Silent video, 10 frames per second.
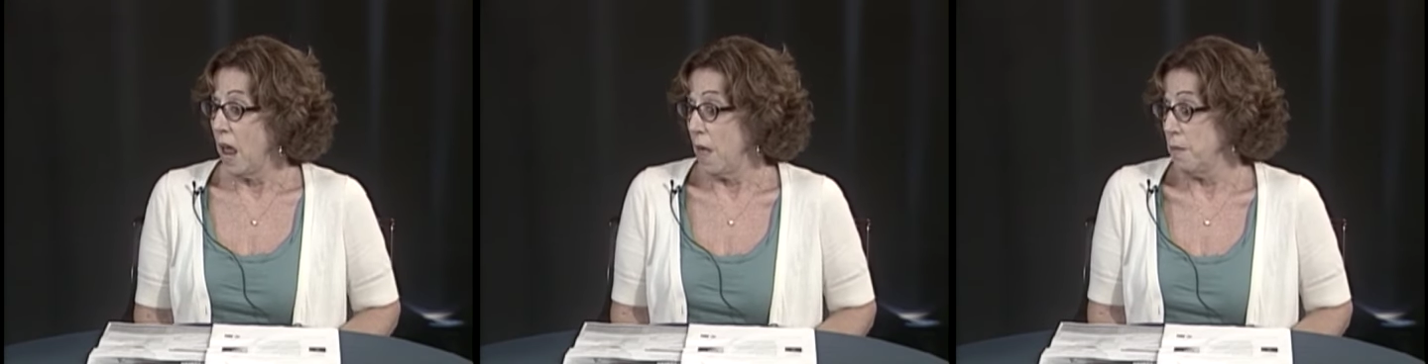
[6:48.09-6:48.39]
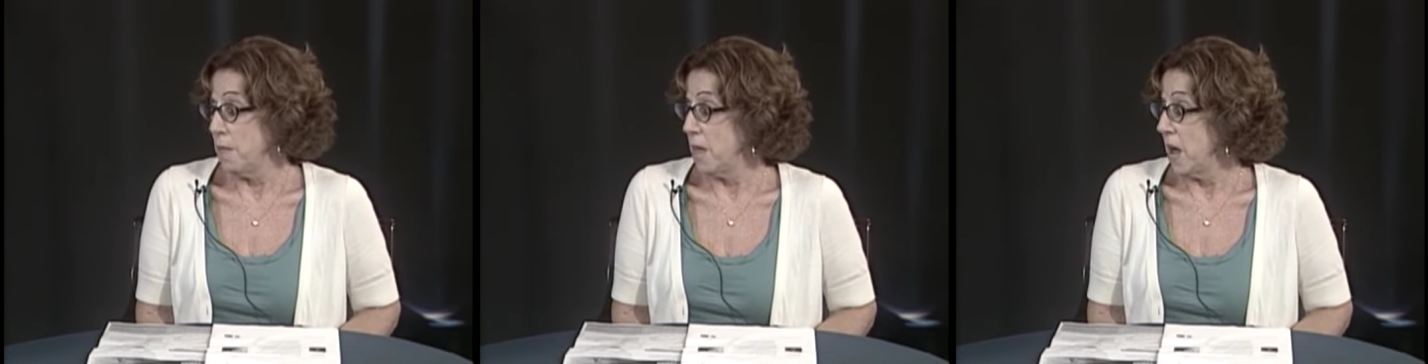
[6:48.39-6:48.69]
And
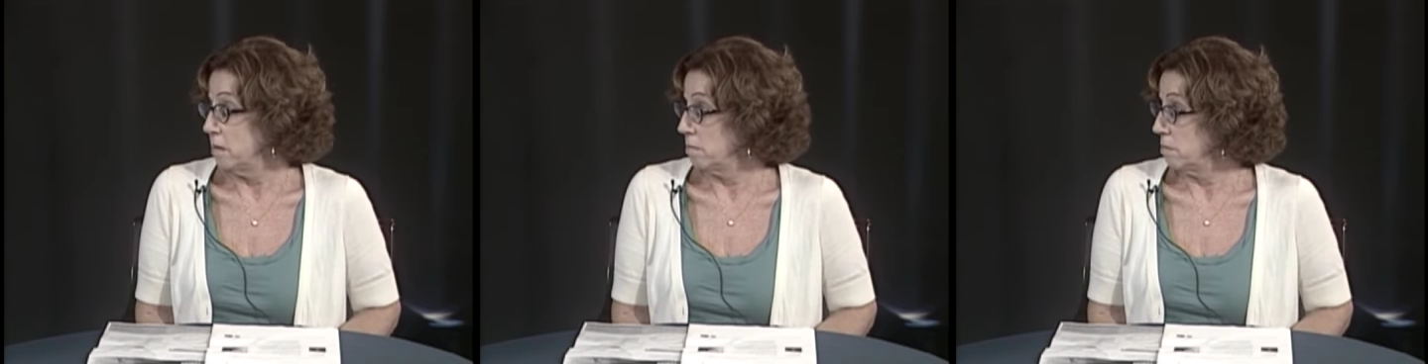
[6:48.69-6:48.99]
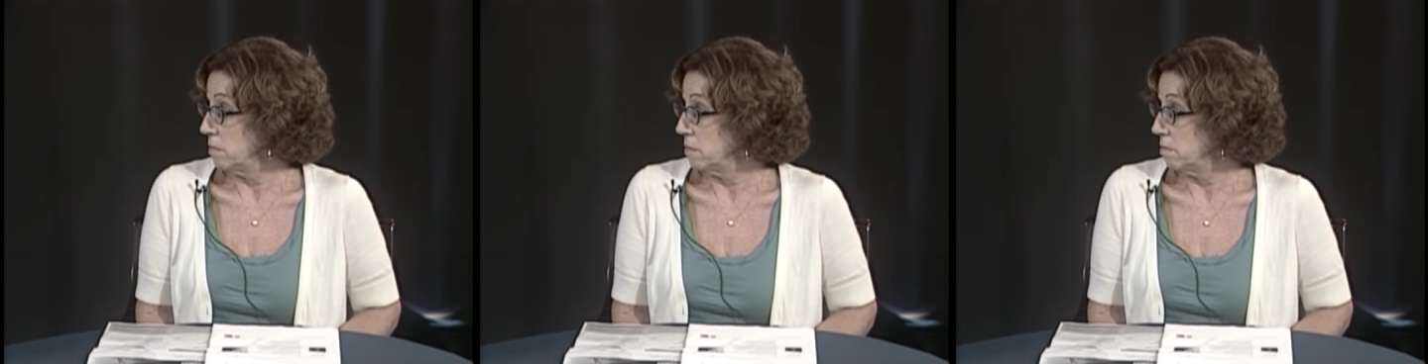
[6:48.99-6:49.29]
then that
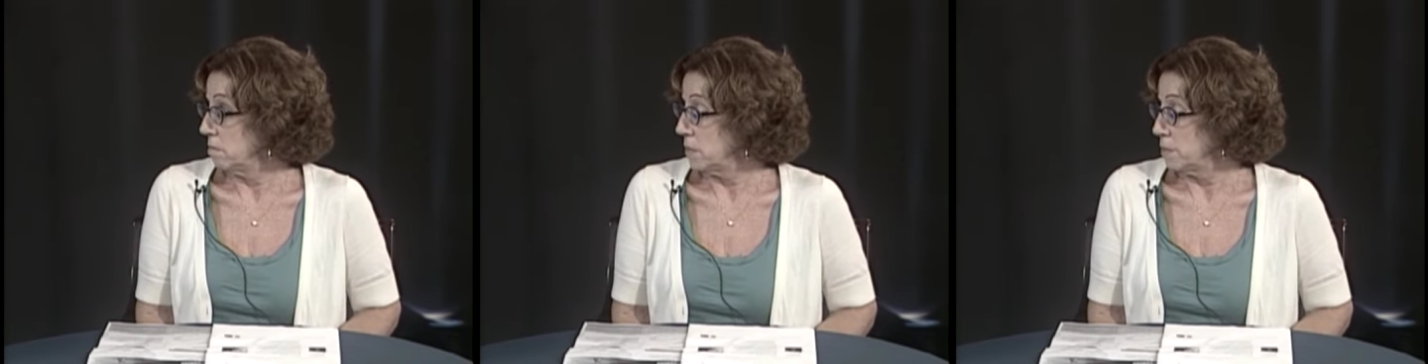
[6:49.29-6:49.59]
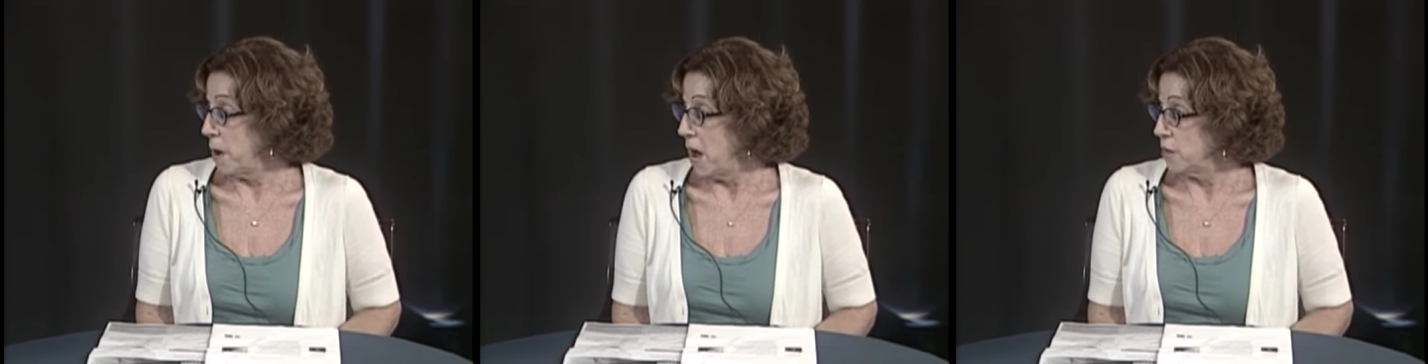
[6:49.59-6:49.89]

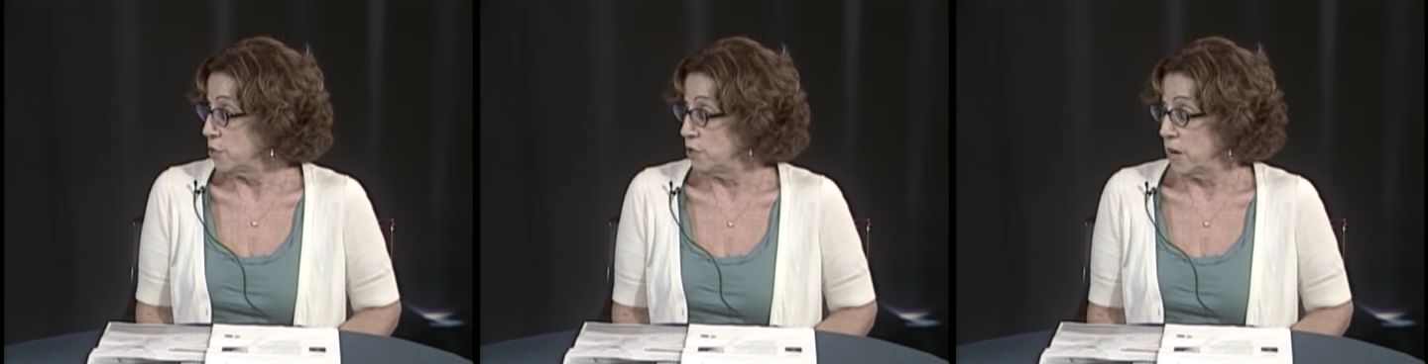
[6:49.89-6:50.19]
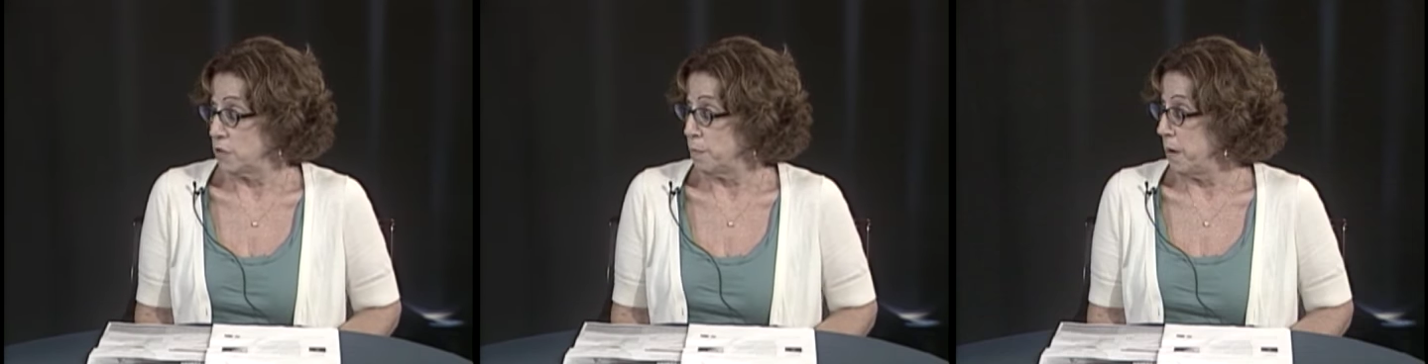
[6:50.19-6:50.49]
spot turned
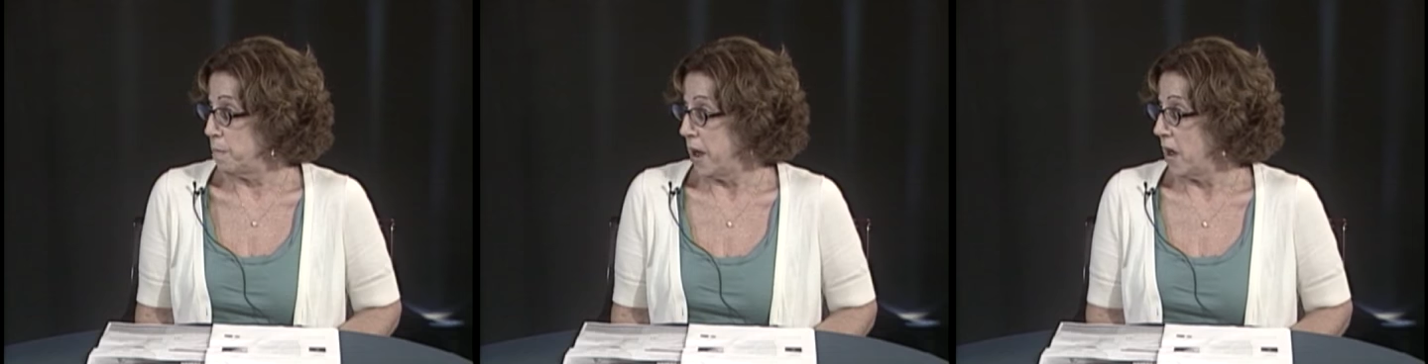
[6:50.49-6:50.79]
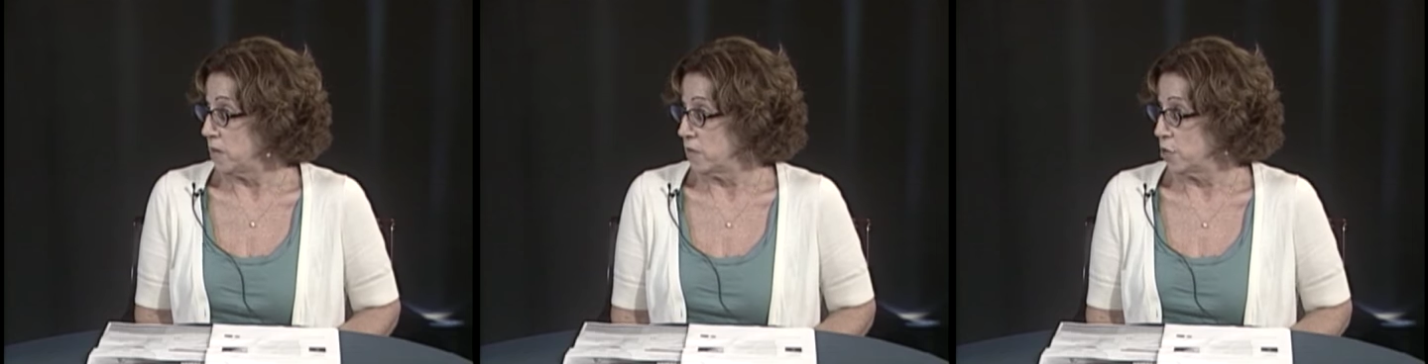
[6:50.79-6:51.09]
out to be a
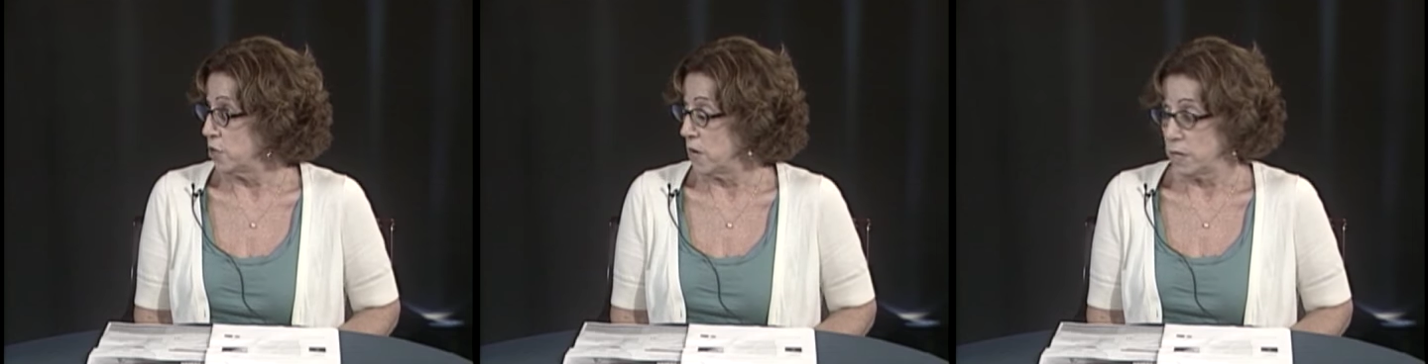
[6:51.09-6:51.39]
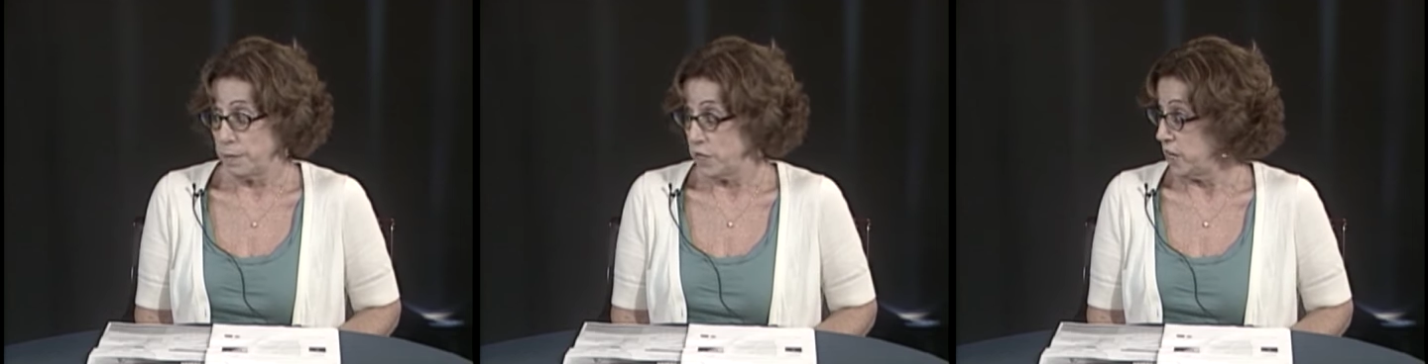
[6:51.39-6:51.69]
mass that turned out
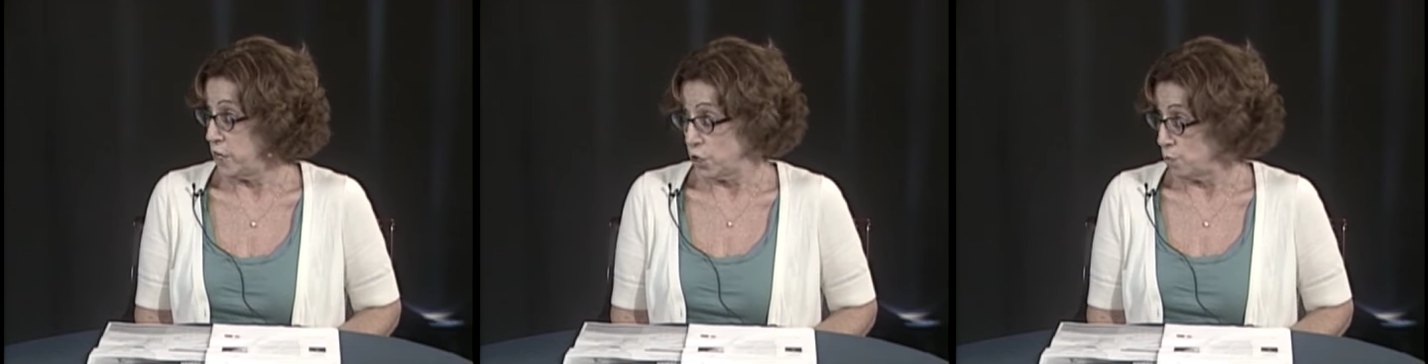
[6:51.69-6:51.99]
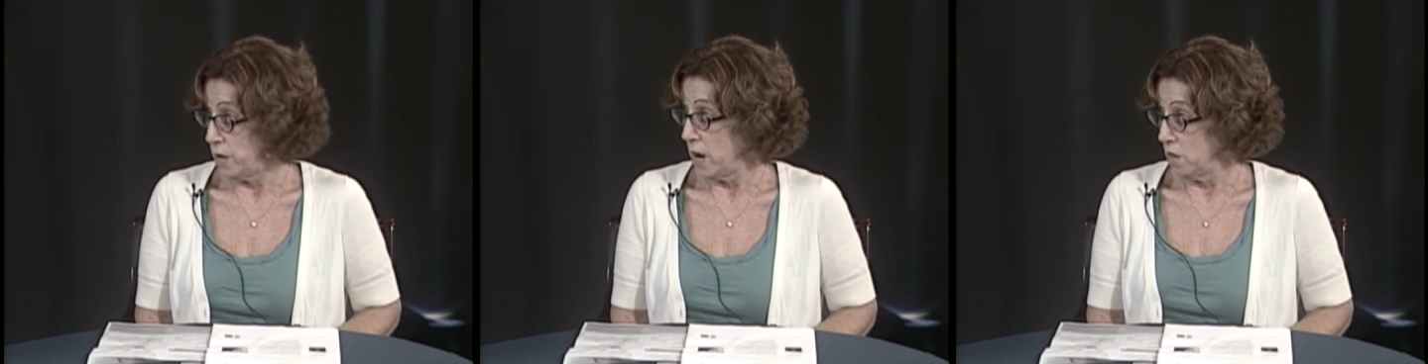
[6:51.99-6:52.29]
to be stage
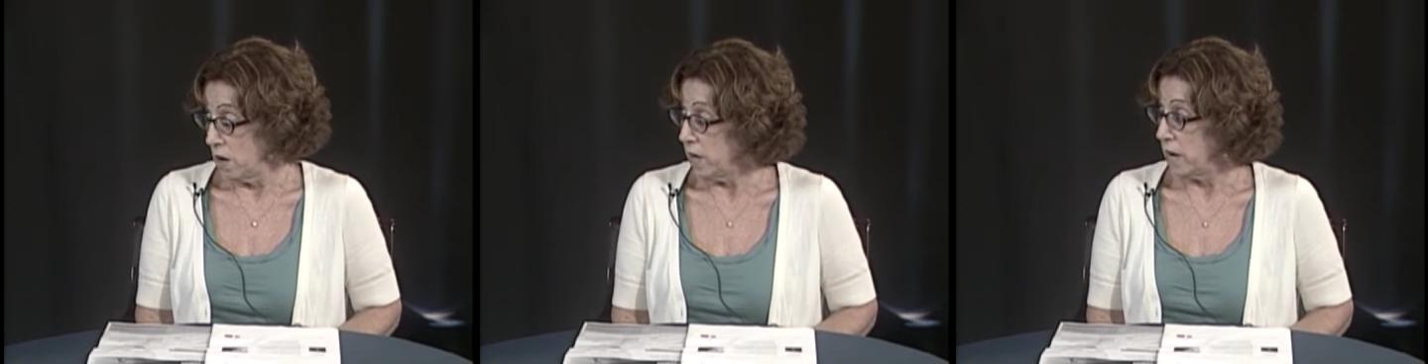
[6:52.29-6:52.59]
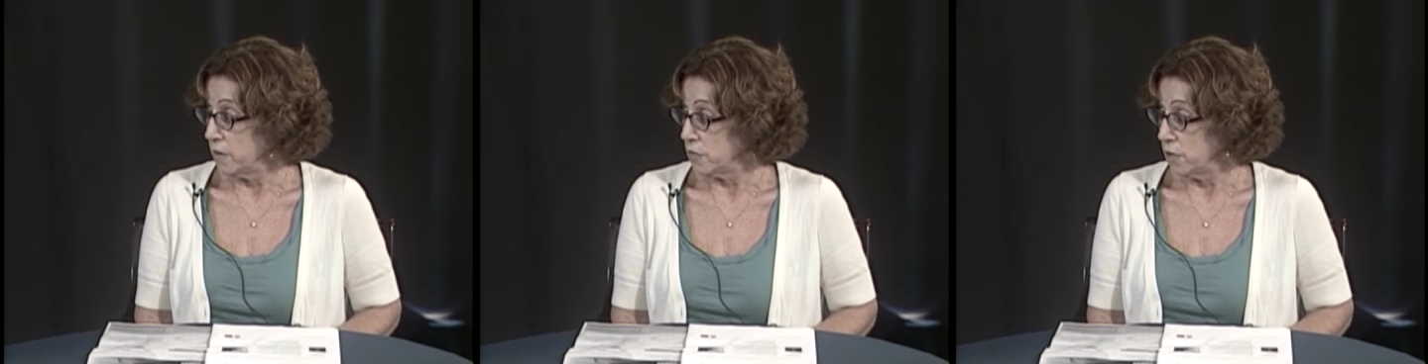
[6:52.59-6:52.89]
3A lung
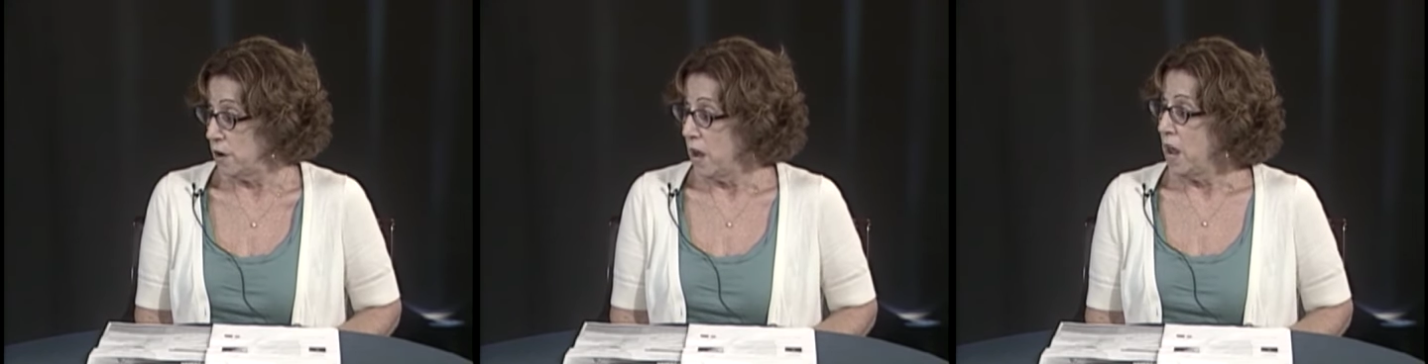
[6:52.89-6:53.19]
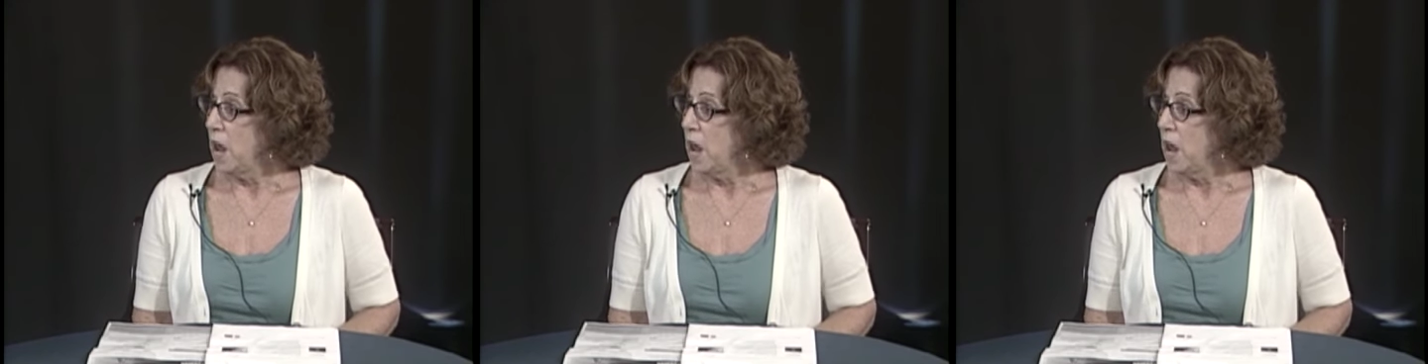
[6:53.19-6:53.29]
cancer.